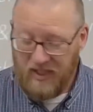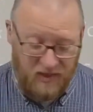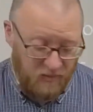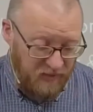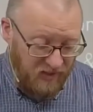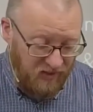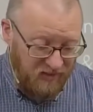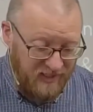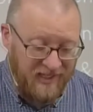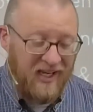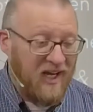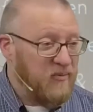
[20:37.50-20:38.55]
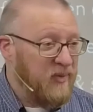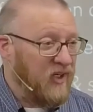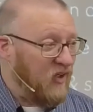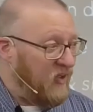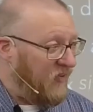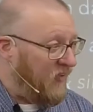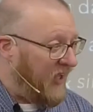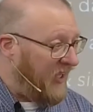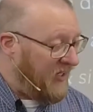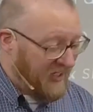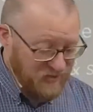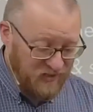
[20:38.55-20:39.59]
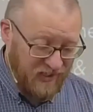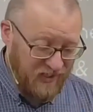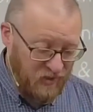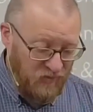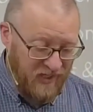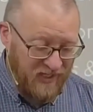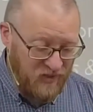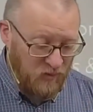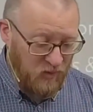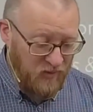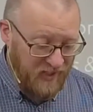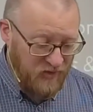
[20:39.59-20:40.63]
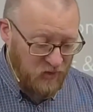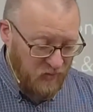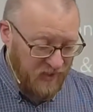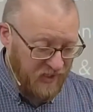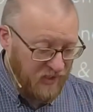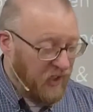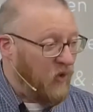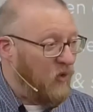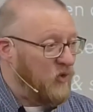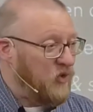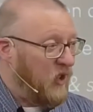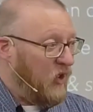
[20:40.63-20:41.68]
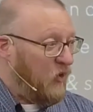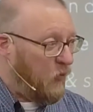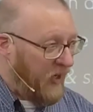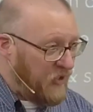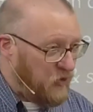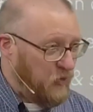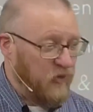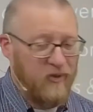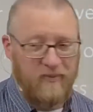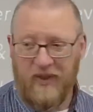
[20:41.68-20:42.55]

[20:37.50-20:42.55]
Well, it got bigger than that. Next thing you know, that had grown into an enclosed restroom.